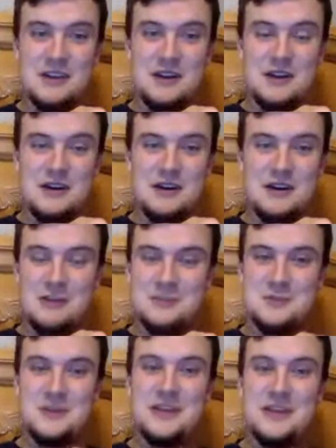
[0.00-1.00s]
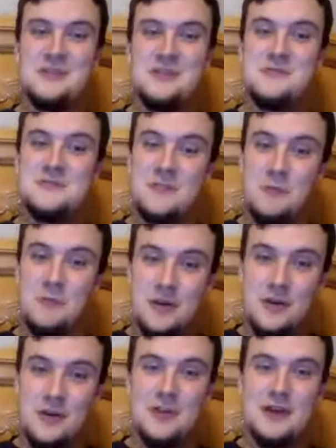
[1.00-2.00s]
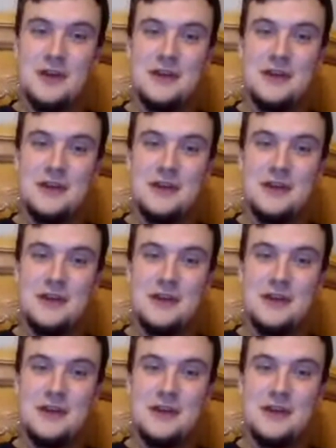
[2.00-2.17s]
I also like News of the World.